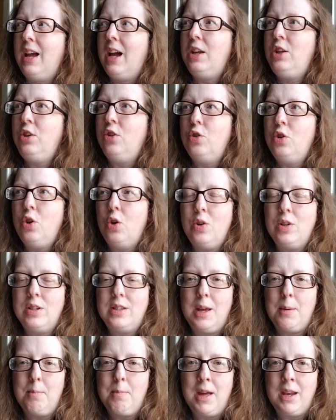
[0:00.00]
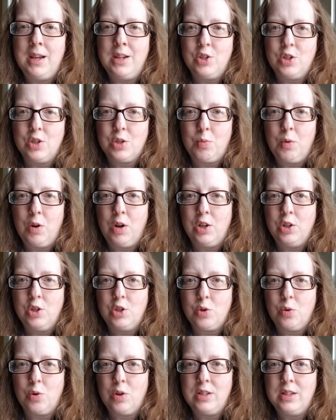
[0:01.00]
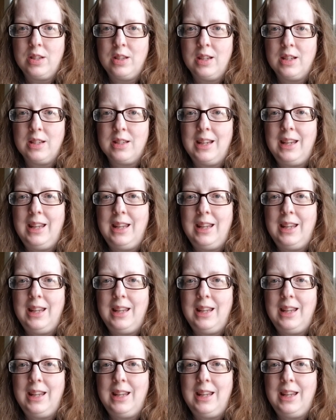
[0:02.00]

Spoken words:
You'll notice that Ben is just wearing shorts in this.